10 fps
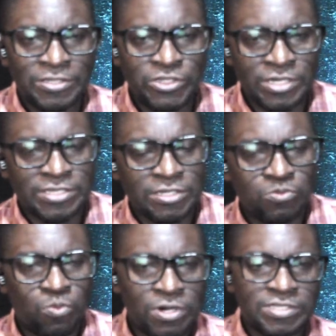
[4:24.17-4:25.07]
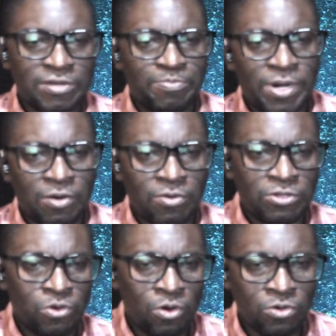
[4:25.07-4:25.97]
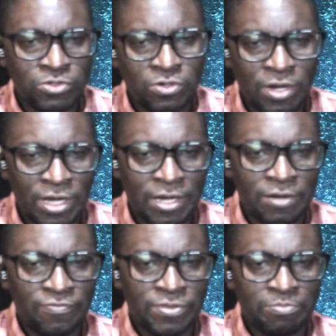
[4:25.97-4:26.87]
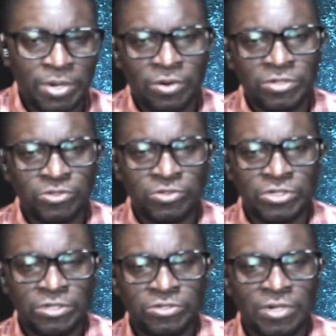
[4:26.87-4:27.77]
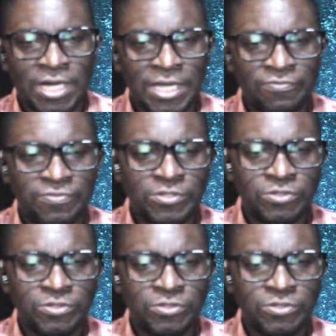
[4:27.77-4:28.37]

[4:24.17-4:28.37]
Just as words have power, you also have the power to change your life,